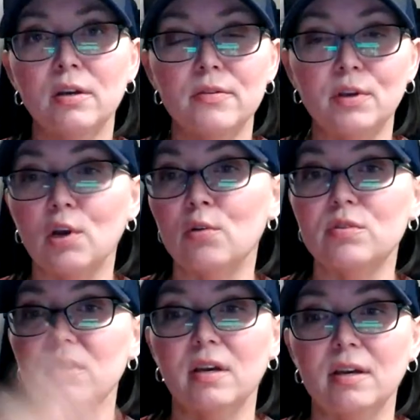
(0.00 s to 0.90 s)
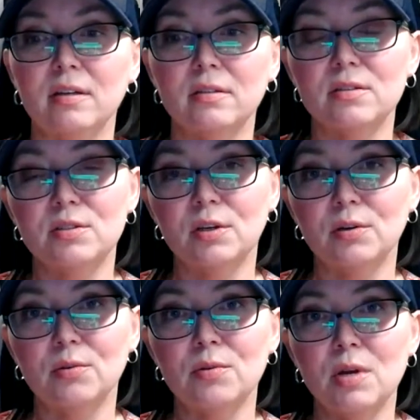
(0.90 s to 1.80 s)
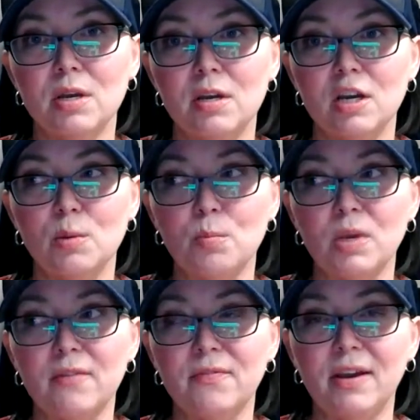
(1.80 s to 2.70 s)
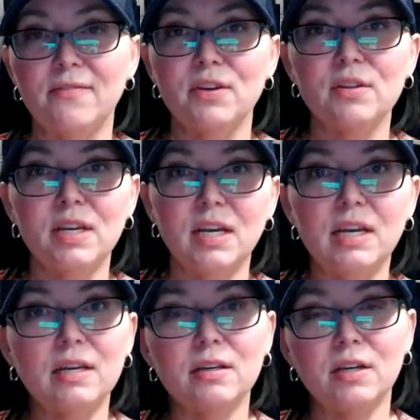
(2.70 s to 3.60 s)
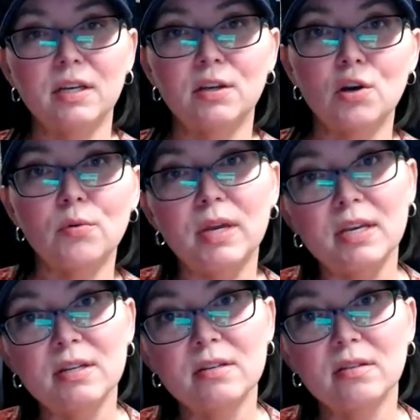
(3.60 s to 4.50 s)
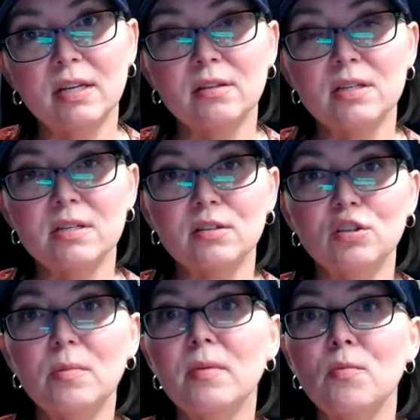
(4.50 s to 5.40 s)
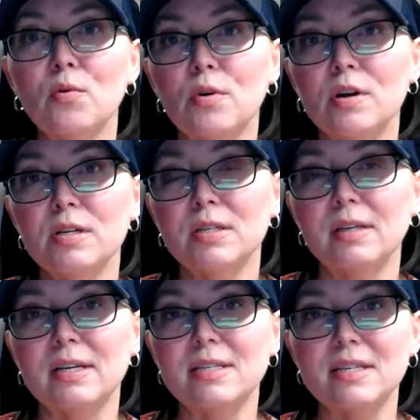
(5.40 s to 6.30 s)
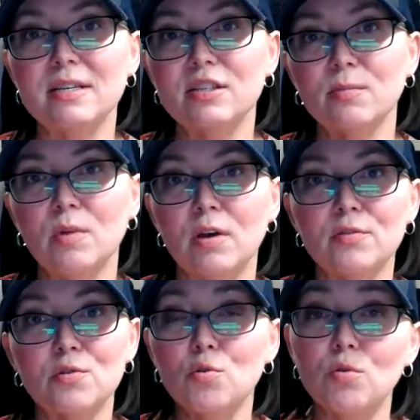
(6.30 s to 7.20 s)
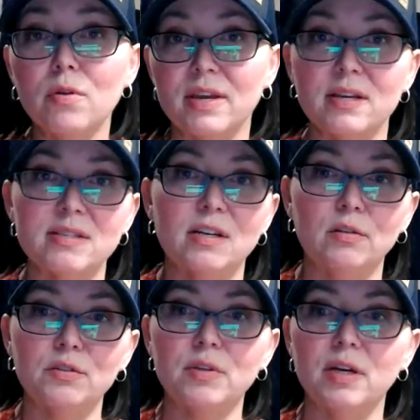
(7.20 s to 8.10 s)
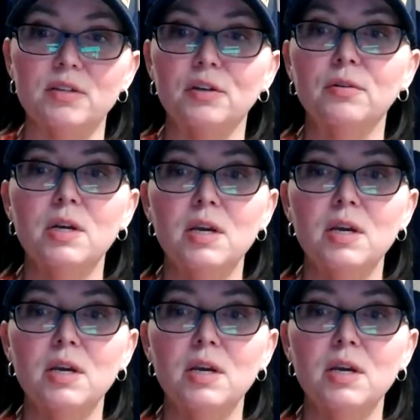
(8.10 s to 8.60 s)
the coastline. So if I feel like I can go inland a little bit more to see some other cool things, then I'll do that too.